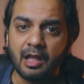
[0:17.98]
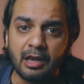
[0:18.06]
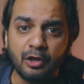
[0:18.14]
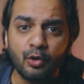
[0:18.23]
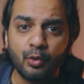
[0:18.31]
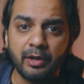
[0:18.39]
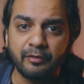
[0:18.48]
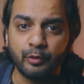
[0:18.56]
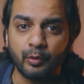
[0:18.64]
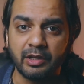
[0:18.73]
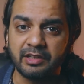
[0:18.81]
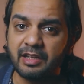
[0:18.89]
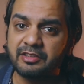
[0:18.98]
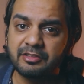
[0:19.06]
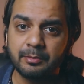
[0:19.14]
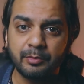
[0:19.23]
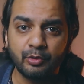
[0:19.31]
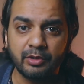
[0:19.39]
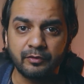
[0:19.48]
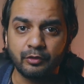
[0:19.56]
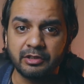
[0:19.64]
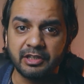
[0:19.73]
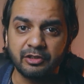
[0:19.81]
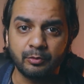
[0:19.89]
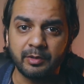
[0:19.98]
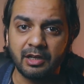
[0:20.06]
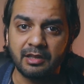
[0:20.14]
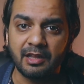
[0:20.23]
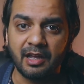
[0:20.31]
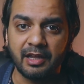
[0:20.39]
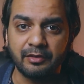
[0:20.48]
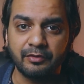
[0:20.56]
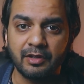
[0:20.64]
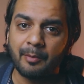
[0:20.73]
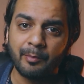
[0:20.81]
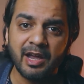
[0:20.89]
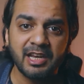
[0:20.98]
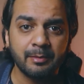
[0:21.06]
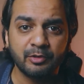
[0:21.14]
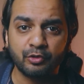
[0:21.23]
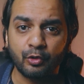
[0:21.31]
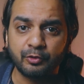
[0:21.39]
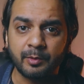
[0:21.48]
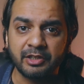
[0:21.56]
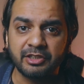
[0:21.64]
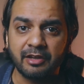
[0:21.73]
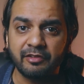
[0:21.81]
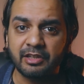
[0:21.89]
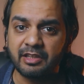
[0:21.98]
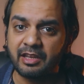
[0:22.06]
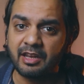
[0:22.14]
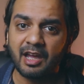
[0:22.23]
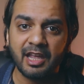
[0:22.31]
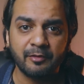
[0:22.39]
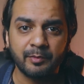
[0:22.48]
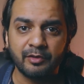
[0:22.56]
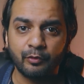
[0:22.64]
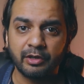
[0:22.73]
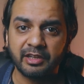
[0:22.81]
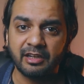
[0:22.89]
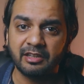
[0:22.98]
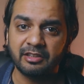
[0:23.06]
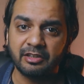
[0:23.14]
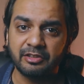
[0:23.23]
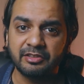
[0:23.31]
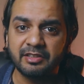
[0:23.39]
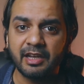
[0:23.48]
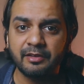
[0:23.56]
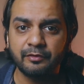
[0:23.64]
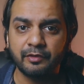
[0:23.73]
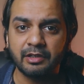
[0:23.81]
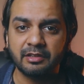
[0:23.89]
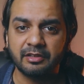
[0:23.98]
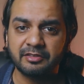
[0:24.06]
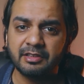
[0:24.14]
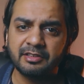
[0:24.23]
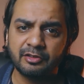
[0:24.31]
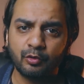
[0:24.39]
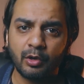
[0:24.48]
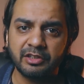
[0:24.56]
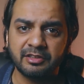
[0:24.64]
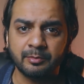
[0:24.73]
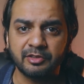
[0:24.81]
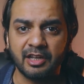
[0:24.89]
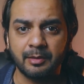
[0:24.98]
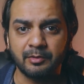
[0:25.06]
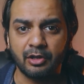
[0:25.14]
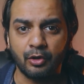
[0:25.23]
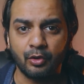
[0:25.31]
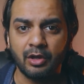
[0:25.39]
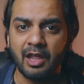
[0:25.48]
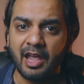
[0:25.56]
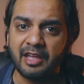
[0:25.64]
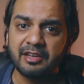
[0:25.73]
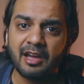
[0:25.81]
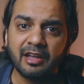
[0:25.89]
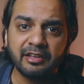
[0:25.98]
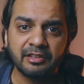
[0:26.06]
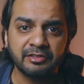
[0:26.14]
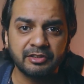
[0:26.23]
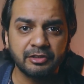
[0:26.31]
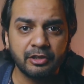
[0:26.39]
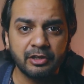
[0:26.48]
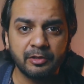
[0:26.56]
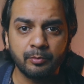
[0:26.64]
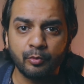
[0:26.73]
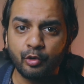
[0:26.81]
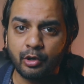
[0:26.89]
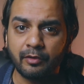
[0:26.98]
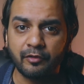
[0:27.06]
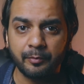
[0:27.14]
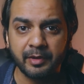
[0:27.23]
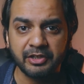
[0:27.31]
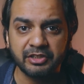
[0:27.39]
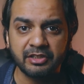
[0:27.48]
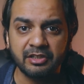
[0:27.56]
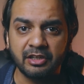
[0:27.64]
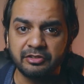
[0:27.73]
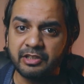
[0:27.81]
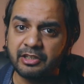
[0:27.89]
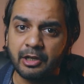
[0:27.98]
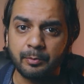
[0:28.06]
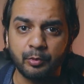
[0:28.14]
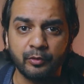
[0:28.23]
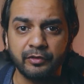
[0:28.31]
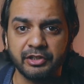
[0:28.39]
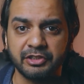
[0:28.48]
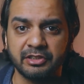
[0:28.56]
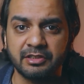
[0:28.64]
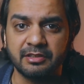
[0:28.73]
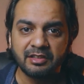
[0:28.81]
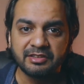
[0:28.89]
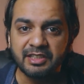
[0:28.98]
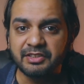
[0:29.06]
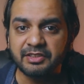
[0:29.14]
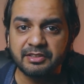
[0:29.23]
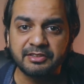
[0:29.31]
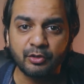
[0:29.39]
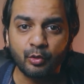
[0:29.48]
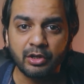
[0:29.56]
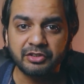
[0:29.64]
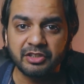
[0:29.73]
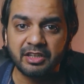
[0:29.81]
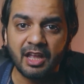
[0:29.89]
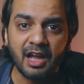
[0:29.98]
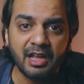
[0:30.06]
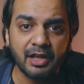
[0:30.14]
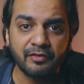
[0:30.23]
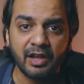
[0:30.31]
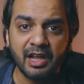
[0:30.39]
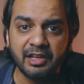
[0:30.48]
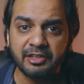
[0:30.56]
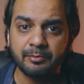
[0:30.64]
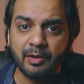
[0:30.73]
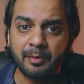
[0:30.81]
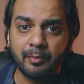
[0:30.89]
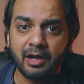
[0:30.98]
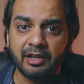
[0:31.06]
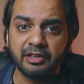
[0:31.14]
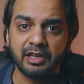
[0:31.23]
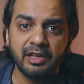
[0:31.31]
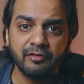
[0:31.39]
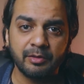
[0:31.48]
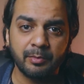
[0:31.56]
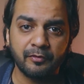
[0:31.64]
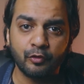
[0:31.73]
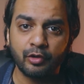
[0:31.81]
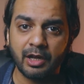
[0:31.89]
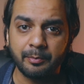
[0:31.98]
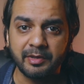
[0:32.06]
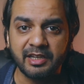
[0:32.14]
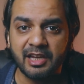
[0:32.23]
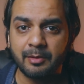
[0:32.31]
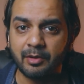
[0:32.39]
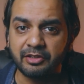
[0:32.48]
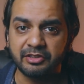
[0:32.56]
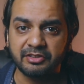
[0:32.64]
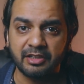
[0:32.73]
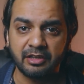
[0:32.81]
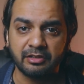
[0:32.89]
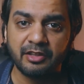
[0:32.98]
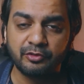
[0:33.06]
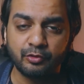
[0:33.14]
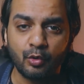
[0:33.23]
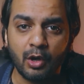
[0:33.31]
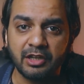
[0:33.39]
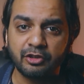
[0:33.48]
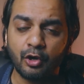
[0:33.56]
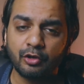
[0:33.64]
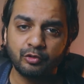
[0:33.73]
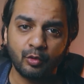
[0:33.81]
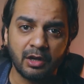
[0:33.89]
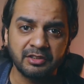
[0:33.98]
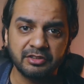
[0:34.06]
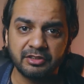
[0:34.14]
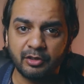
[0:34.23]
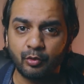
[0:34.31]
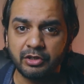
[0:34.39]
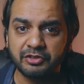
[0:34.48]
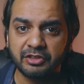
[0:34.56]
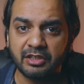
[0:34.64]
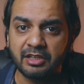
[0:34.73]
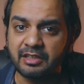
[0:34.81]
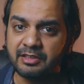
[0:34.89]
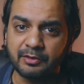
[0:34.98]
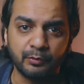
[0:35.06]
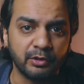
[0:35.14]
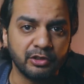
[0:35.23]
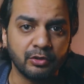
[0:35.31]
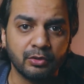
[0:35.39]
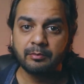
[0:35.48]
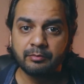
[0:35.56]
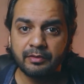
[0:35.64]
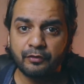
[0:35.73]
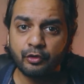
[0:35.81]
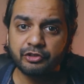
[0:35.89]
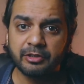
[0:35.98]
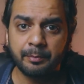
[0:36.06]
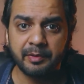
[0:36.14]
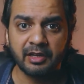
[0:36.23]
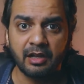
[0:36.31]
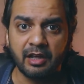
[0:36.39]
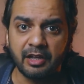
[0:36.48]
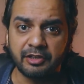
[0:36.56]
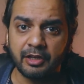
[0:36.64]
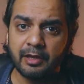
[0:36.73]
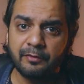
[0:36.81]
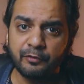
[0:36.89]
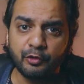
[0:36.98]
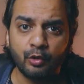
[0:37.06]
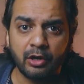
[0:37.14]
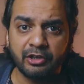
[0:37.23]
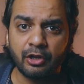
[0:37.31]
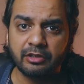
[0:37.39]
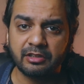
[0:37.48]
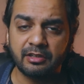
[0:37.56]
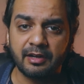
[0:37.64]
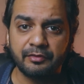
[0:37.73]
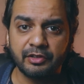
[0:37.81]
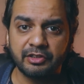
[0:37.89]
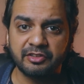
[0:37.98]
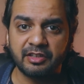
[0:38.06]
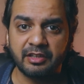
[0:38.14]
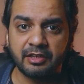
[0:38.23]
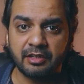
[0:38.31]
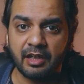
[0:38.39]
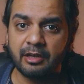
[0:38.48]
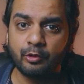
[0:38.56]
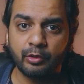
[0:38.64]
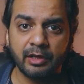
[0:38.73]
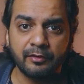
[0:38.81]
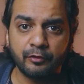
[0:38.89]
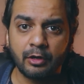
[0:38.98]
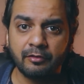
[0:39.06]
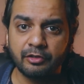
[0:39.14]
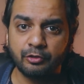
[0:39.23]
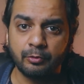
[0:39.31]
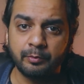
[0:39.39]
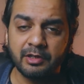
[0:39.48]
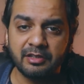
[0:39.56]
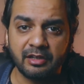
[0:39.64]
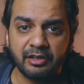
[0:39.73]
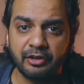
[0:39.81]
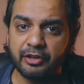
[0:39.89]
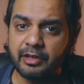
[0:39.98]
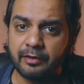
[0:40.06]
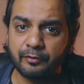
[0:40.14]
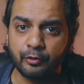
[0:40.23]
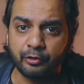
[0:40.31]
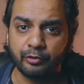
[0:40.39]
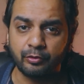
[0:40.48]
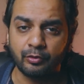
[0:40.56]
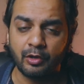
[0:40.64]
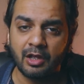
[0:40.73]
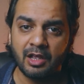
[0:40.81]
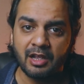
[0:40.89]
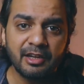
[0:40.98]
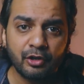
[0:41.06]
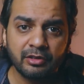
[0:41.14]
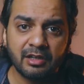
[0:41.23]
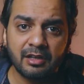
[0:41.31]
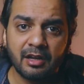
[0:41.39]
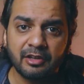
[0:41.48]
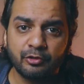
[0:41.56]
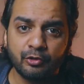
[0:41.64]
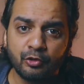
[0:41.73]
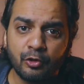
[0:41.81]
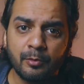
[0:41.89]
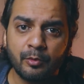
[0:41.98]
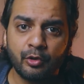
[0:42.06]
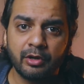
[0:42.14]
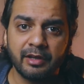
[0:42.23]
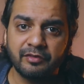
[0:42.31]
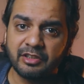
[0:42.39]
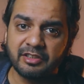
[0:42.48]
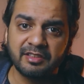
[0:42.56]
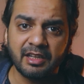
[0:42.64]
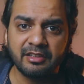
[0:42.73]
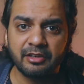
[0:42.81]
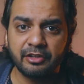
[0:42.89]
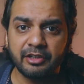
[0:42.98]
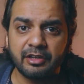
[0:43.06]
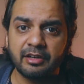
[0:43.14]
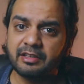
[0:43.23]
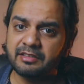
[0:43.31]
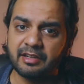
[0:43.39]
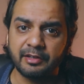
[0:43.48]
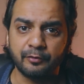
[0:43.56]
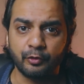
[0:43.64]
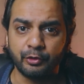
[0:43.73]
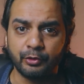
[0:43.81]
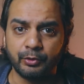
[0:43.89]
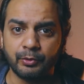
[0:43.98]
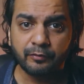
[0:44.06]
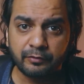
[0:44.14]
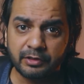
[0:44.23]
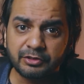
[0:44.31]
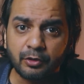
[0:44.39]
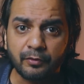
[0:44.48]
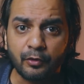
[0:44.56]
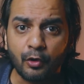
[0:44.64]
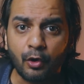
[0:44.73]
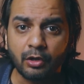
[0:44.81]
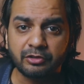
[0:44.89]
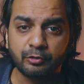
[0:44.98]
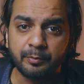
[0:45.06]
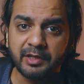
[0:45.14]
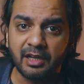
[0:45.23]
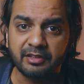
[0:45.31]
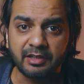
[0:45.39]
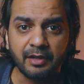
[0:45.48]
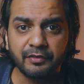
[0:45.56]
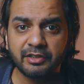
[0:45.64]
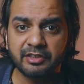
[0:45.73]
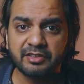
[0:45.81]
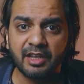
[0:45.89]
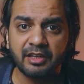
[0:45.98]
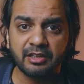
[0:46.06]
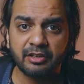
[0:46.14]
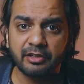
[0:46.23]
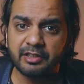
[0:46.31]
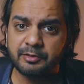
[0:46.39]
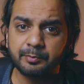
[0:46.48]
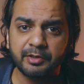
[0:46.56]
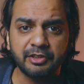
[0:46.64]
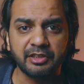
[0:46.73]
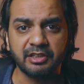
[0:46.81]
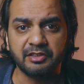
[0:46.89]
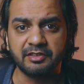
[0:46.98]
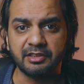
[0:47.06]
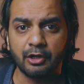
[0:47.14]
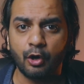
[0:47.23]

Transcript: Hello everyone, it's a beautiful day to be alive. My name is Usman Javed and I have been working in the design field since quite some time now, and I consider it more of a passion than a profession. This is the question I have had in my mind even before I became a designer, so I thought to answer the question in this video. Before jumping ahead, if you are not a graphic designer and looking forward to build a career for you, click on the card to know more if the design career is right for you. First of all, to be a graphic designer is pretty easy.